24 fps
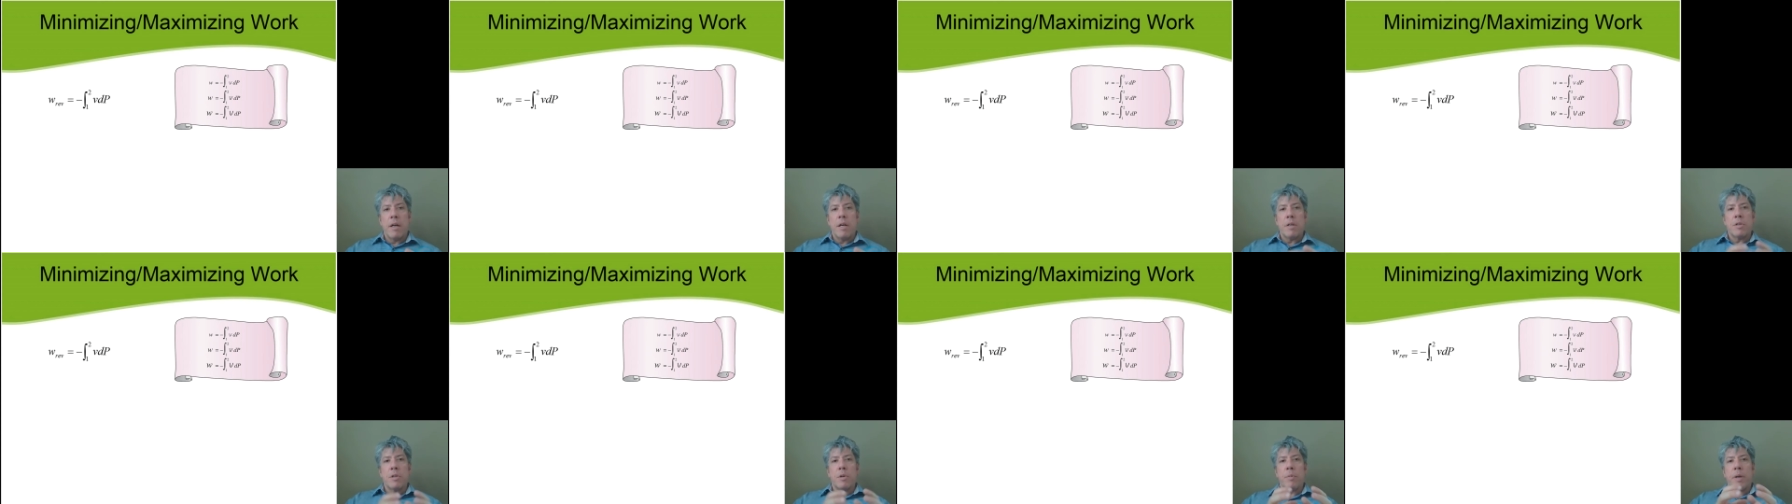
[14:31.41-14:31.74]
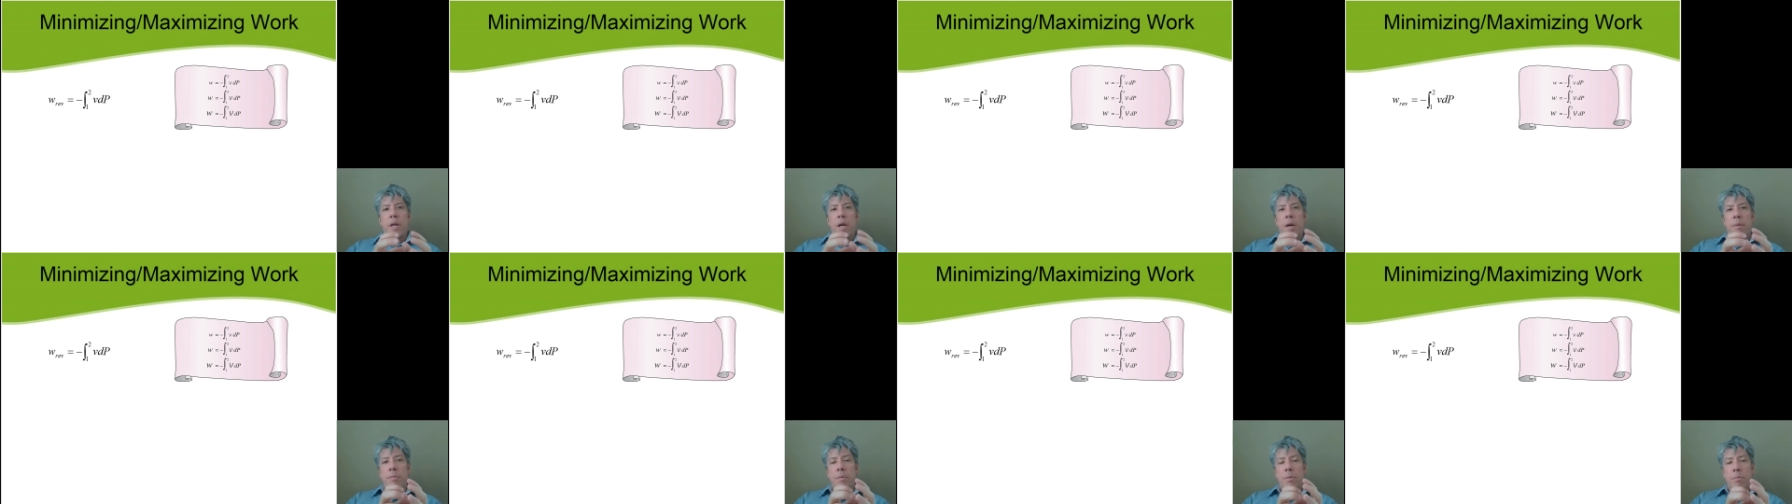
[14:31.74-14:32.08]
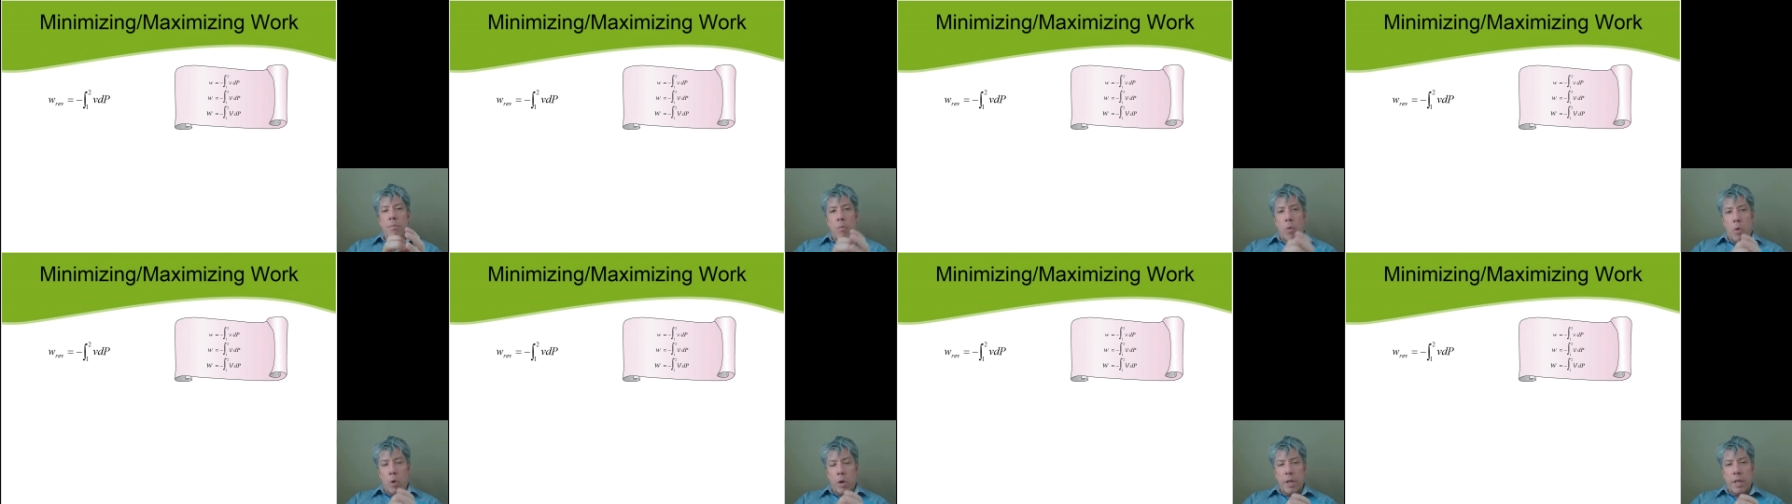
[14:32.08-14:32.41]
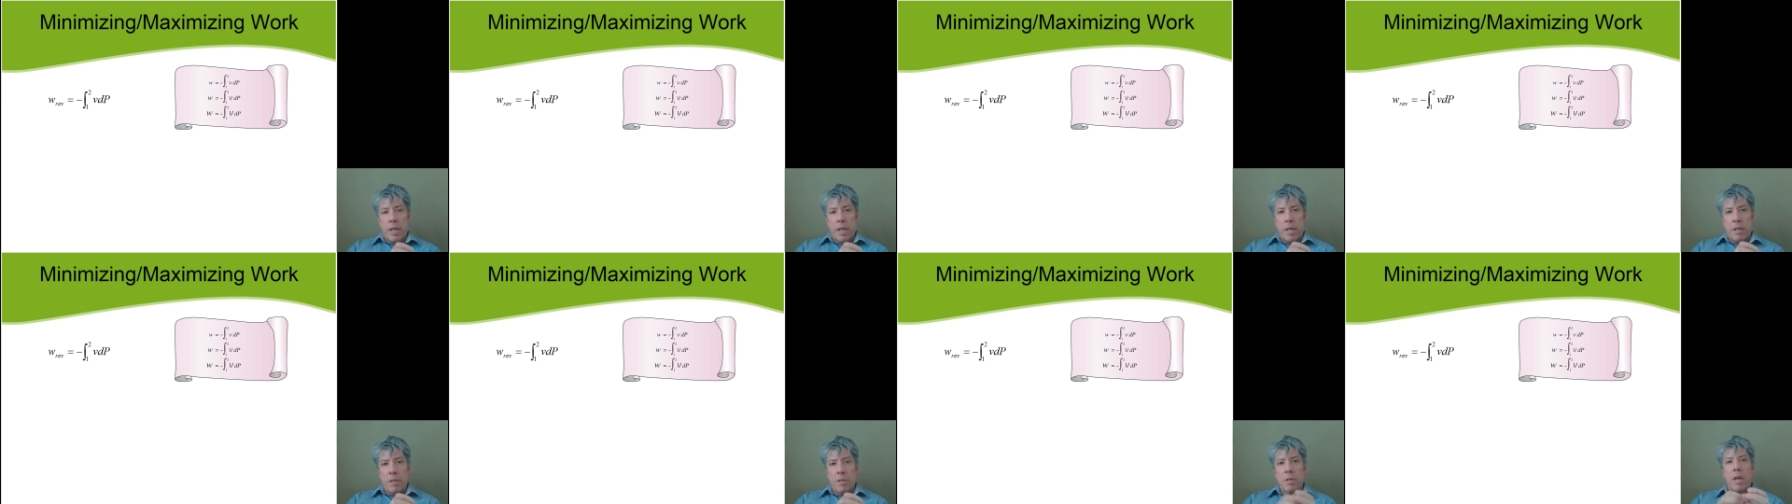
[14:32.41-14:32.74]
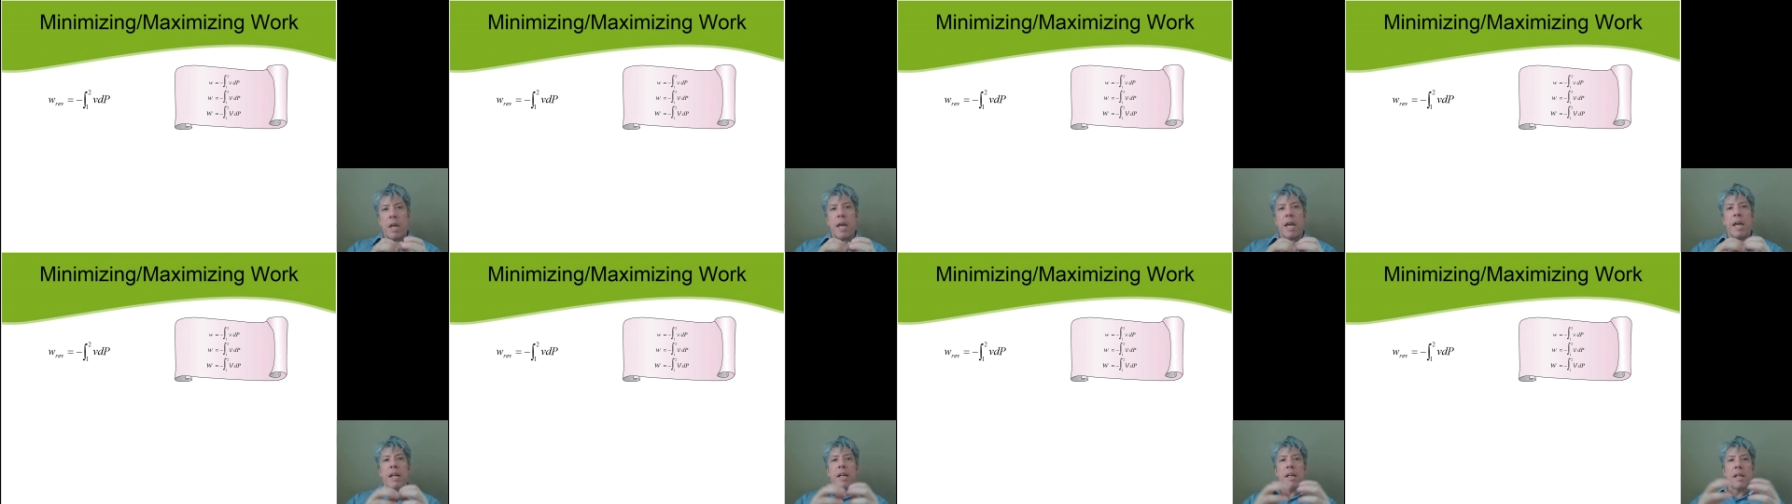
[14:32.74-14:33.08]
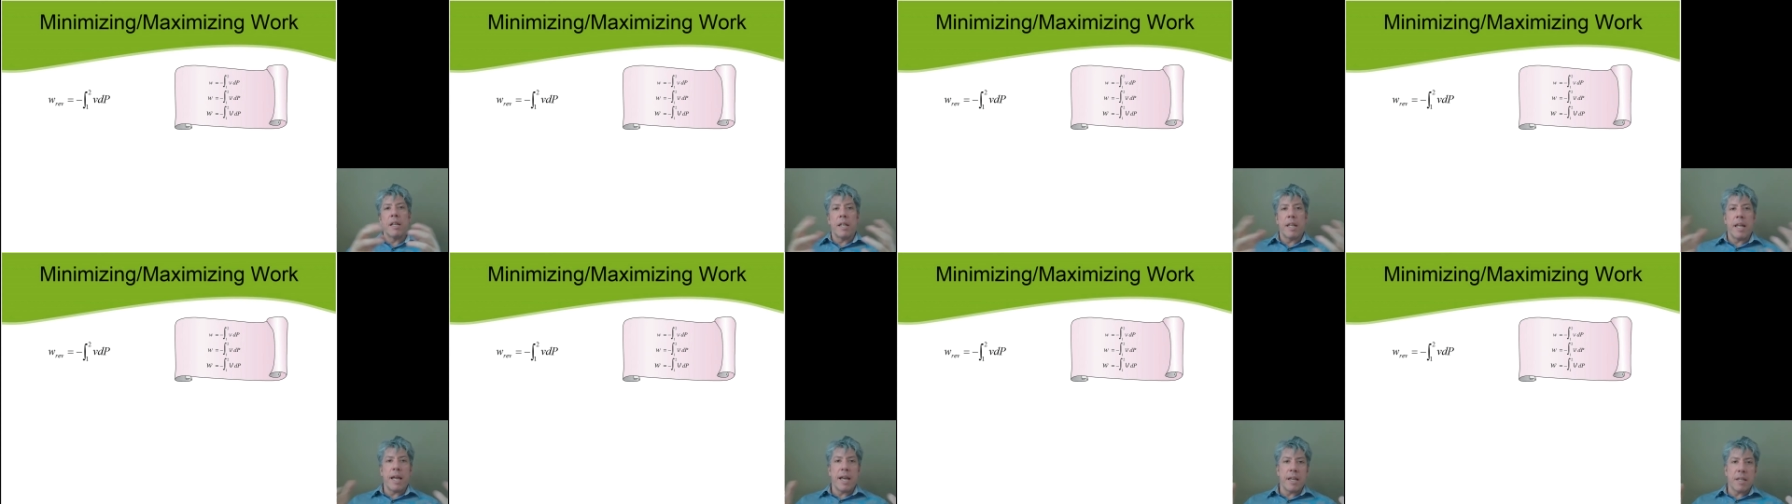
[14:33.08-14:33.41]
so it becomes more dense
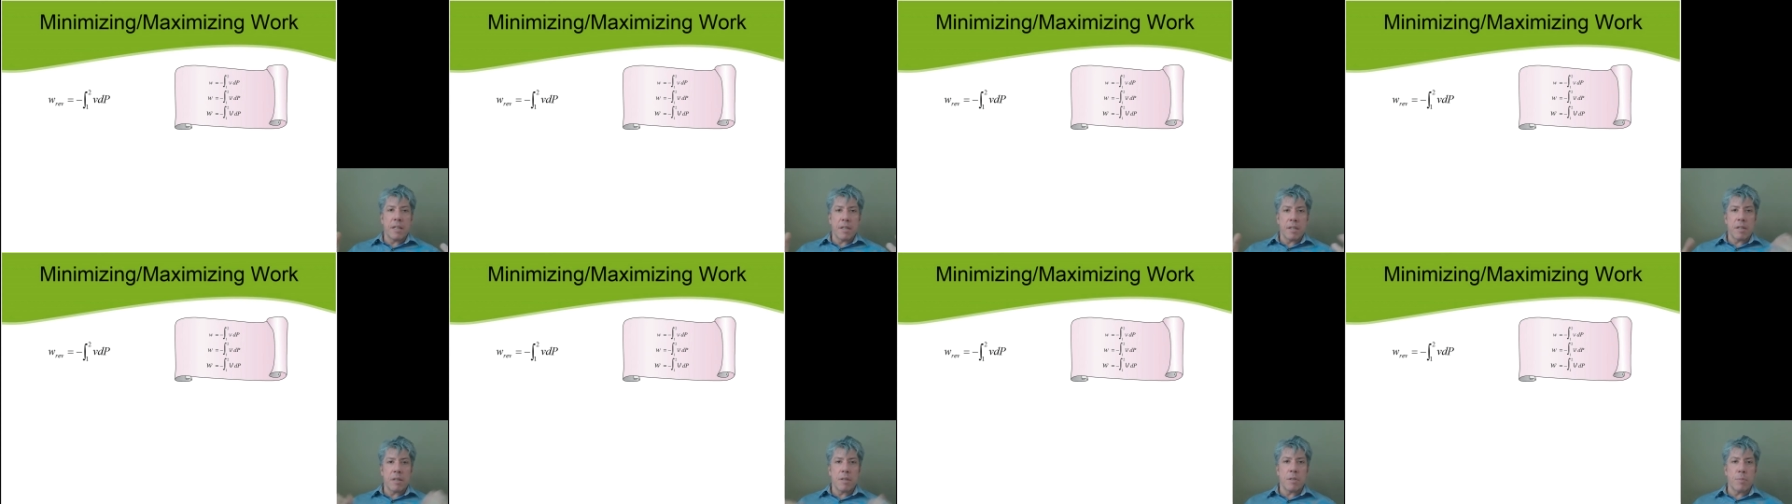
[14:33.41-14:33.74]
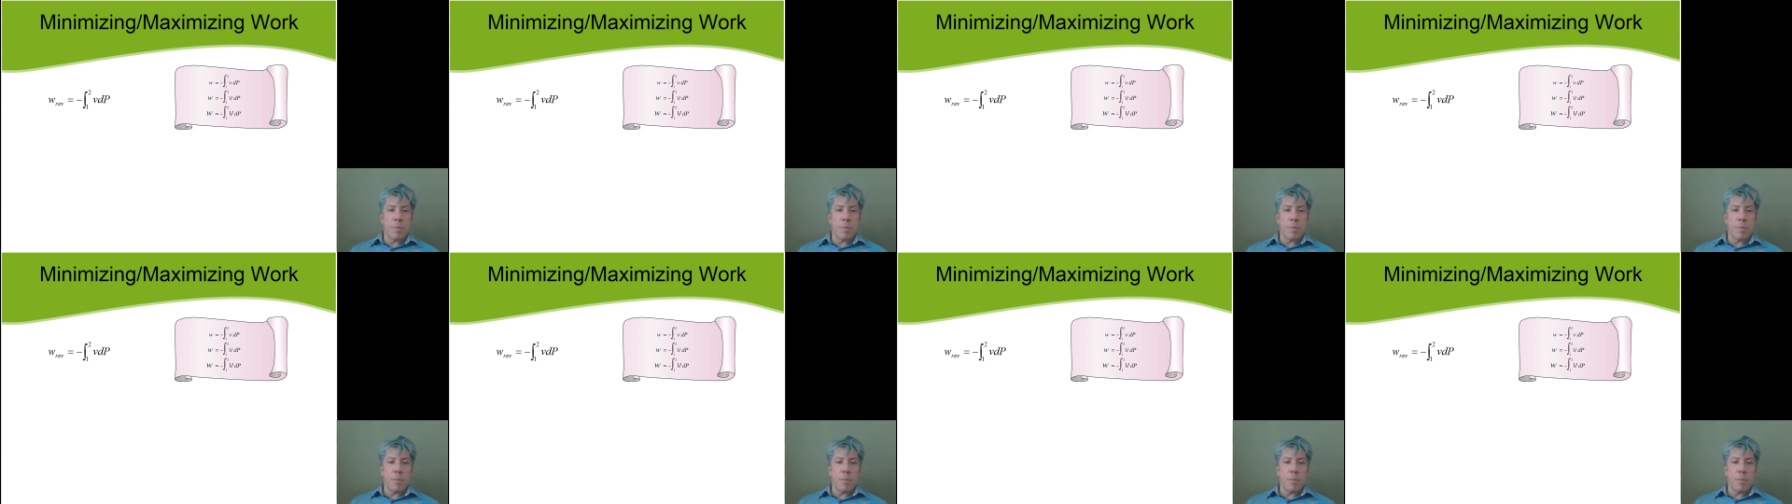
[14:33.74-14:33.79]
and less